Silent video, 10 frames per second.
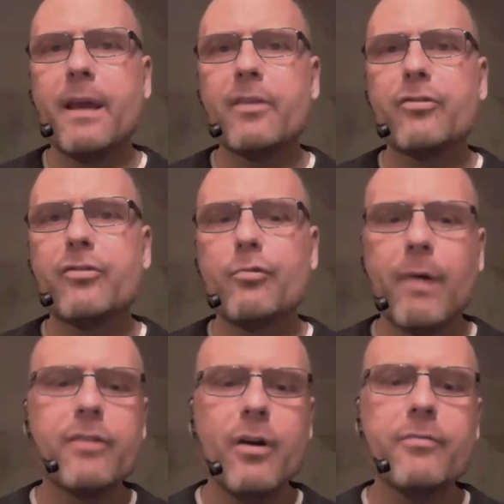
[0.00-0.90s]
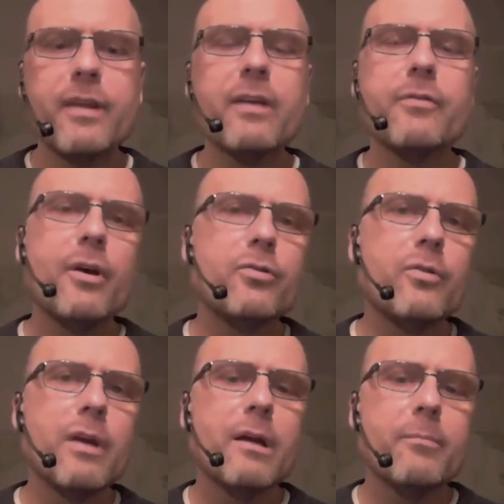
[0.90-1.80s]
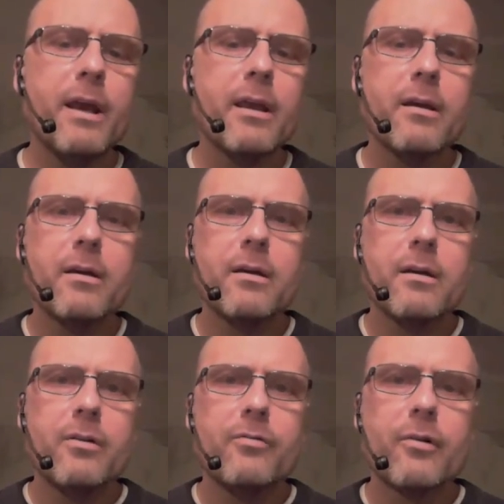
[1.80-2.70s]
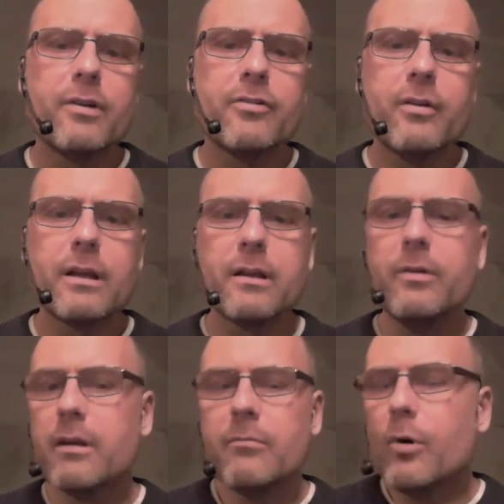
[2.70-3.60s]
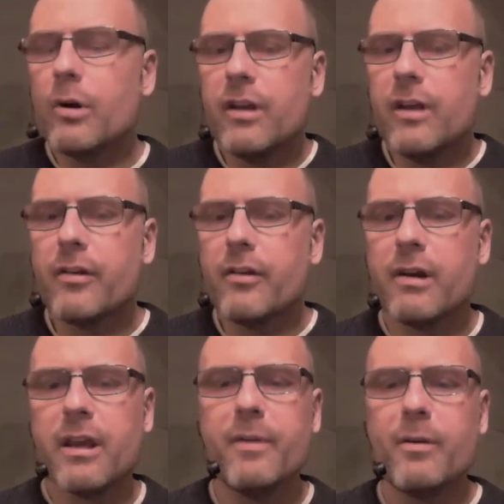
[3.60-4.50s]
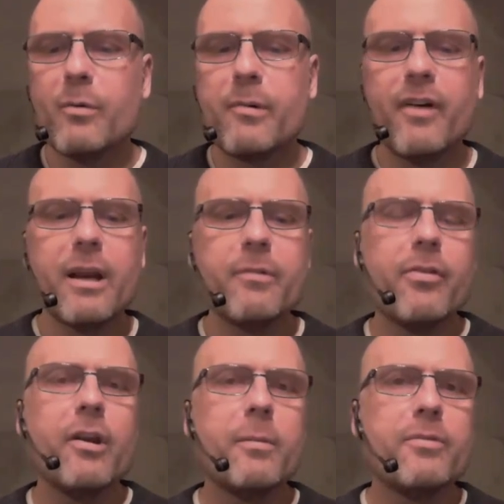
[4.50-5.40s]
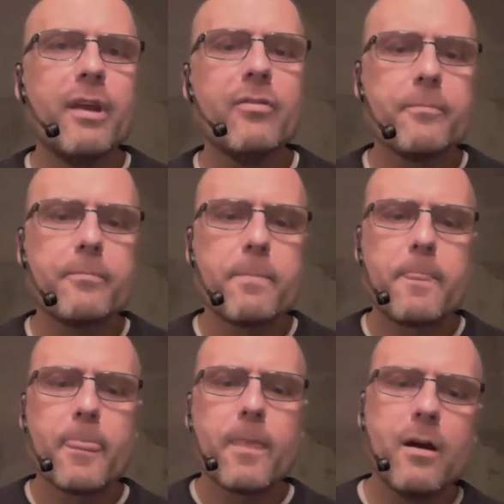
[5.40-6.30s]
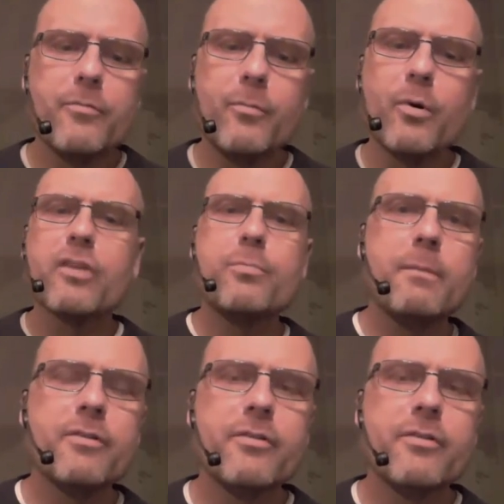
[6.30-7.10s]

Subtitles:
Thanks to write off debt for those who can't pay for it, including mortgage debt. The Greek government would provide up to 30% of mortgage payments.